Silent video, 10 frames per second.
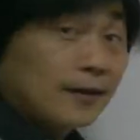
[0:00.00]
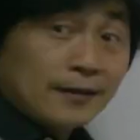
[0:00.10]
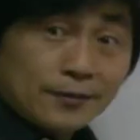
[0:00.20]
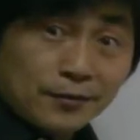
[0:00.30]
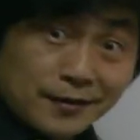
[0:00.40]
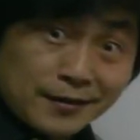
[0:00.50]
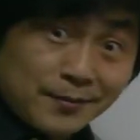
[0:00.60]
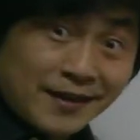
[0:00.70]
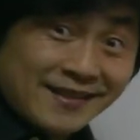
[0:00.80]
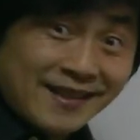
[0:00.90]
So it
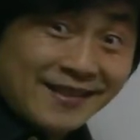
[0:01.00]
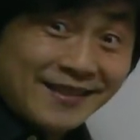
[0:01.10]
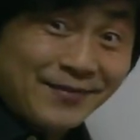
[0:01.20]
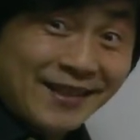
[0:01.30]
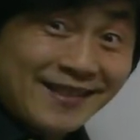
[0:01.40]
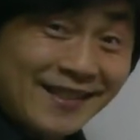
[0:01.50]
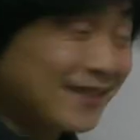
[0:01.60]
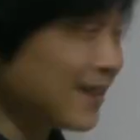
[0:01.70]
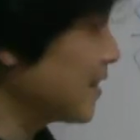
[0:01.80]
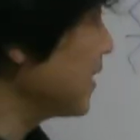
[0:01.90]
makes sense,
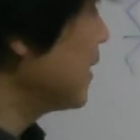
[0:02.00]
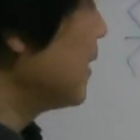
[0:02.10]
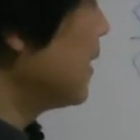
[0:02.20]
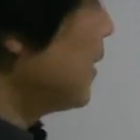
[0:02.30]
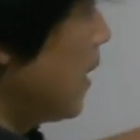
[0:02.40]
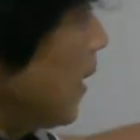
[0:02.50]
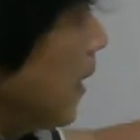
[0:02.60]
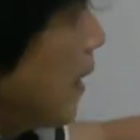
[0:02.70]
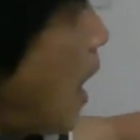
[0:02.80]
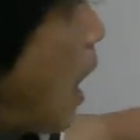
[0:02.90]
right?
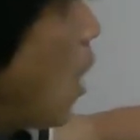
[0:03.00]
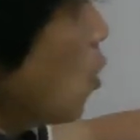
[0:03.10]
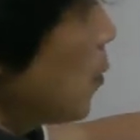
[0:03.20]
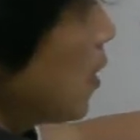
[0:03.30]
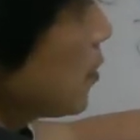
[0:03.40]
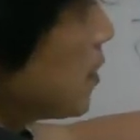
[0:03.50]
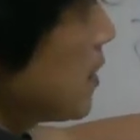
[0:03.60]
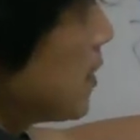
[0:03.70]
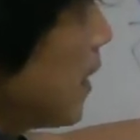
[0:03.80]
And how about this